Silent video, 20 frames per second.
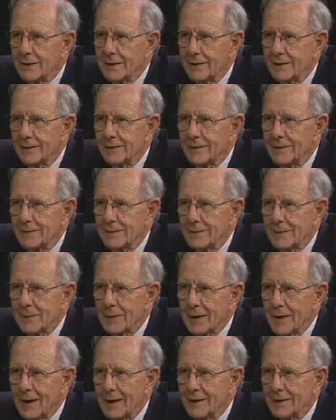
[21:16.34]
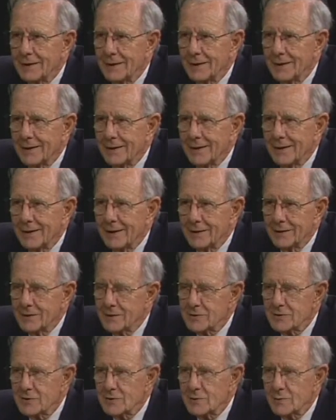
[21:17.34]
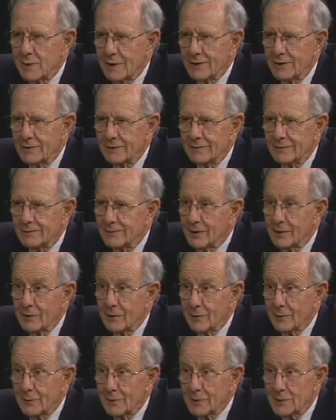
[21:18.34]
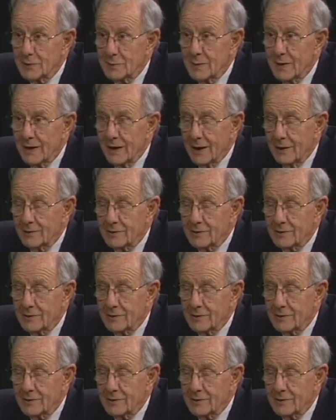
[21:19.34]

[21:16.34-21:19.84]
uh, I, this was my very first meeting.